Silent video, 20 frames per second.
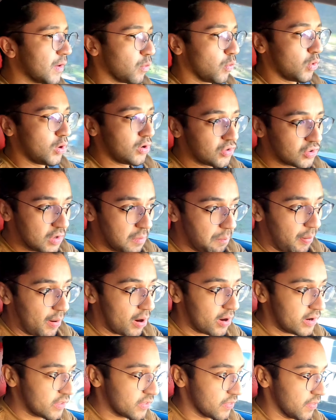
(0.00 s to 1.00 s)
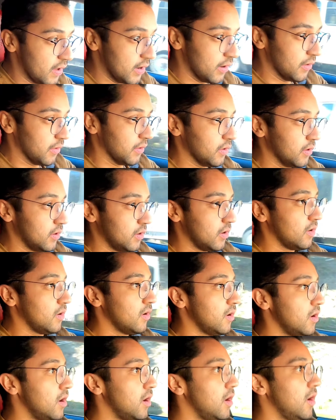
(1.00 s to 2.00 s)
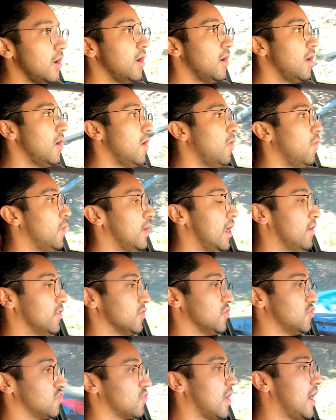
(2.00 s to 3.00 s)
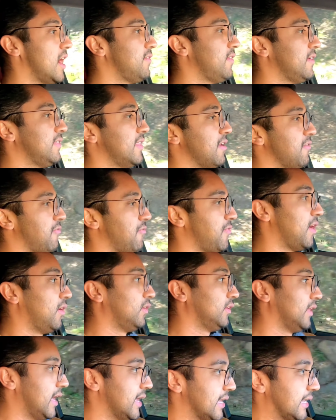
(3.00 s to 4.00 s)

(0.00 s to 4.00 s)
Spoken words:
There were some parts though, when I was driving that felt